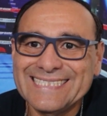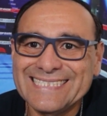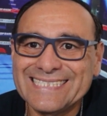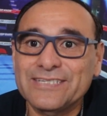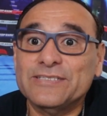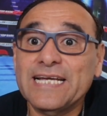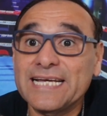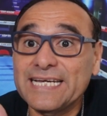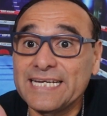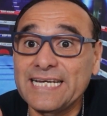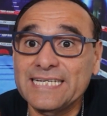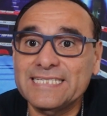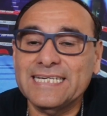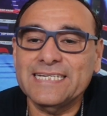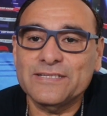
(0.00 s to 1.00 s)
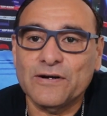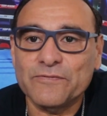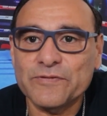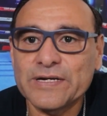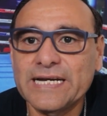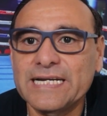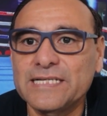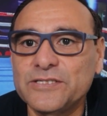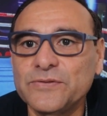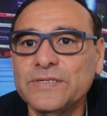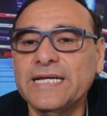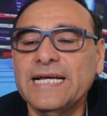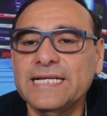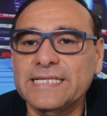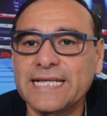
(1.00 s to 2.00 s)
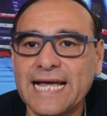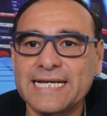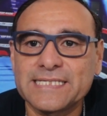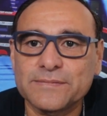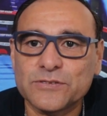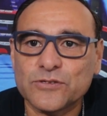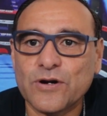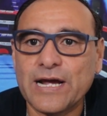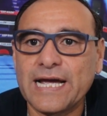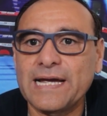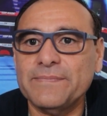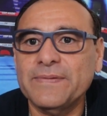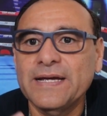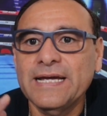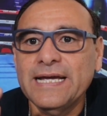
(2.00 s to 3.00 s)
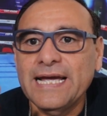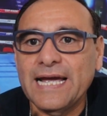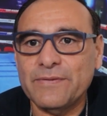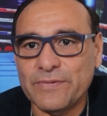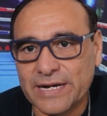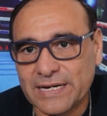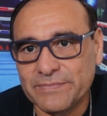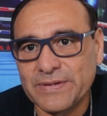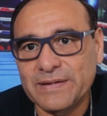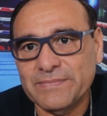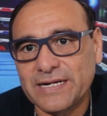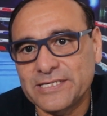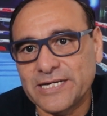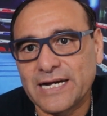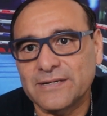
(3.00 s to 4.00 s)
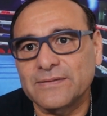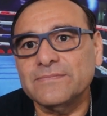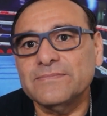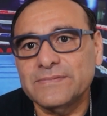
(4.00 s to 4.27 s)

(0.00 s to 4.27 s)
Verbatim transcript: So take it easy. Don't forget to tune in, like, subscribe, and recommend my channel.